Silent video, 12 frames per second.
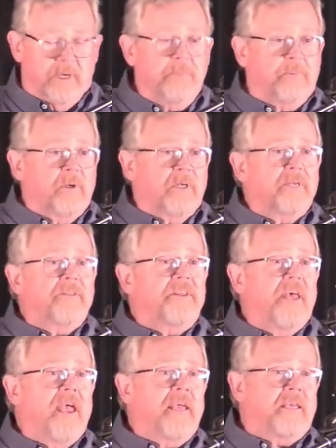People are
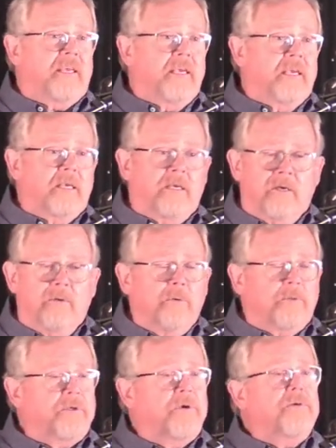thanking
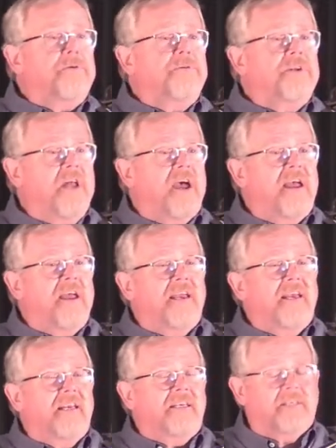you
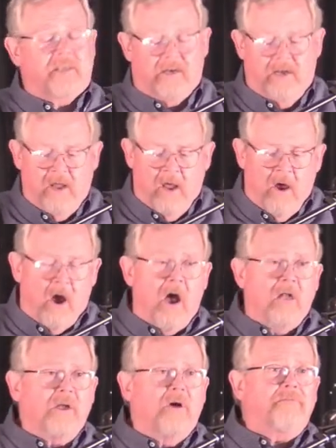tonight
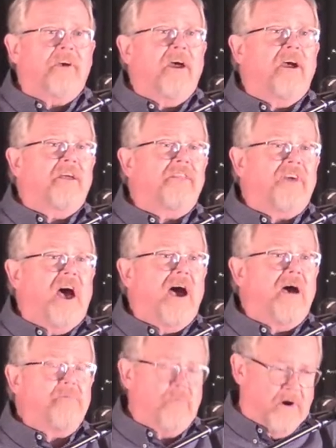all over
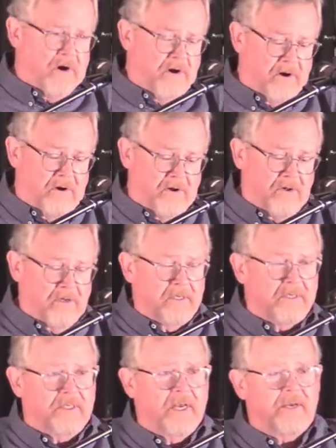the
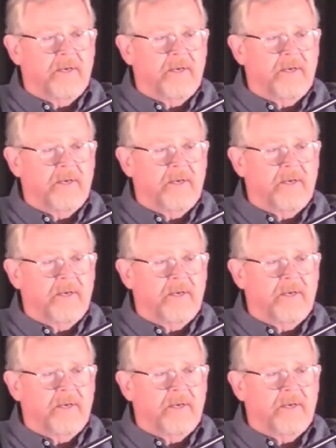world.